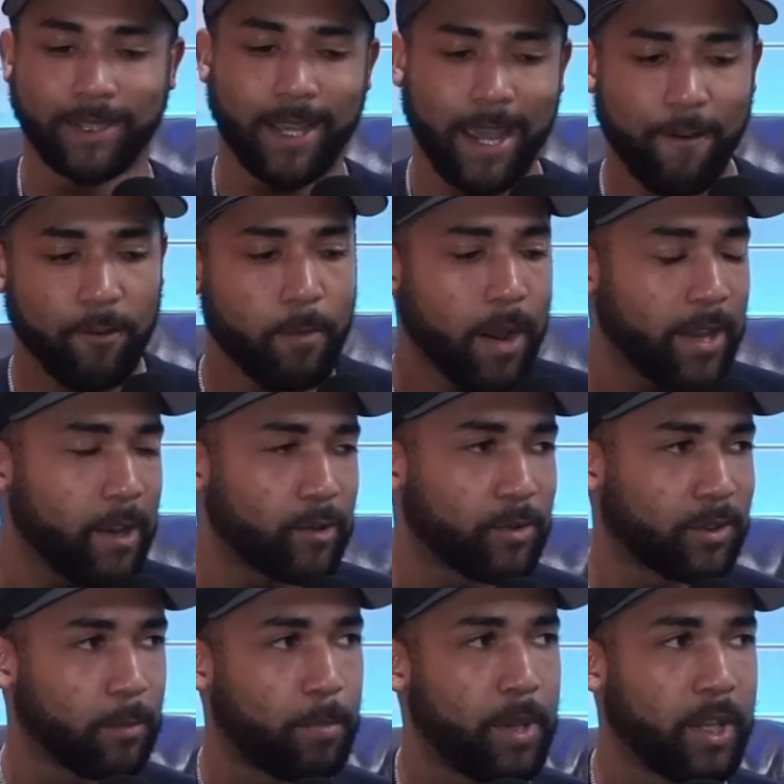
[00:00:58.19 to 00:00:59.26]
Like everybody else
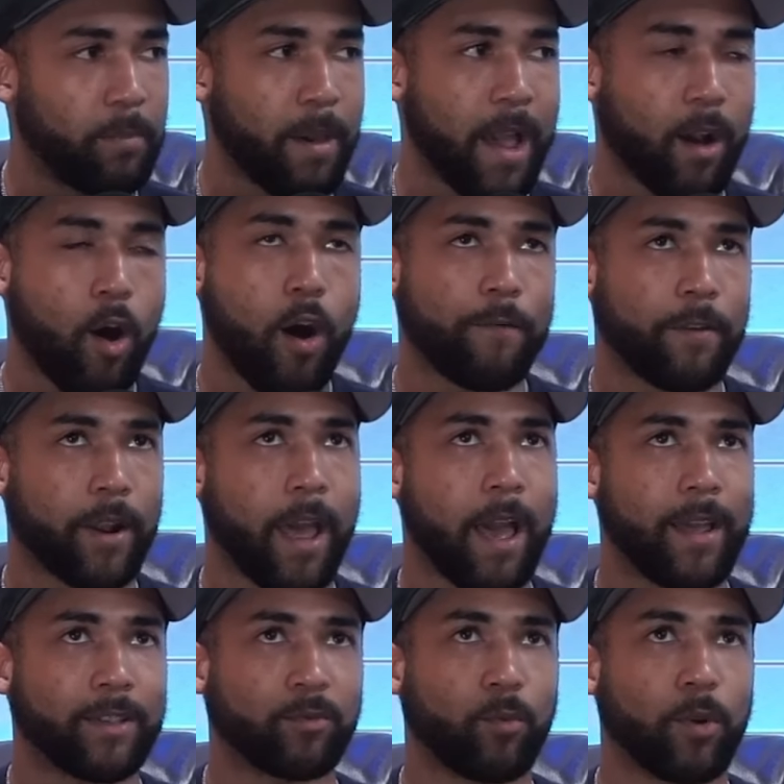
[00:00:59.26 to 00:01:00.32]
was to piggyback off of that as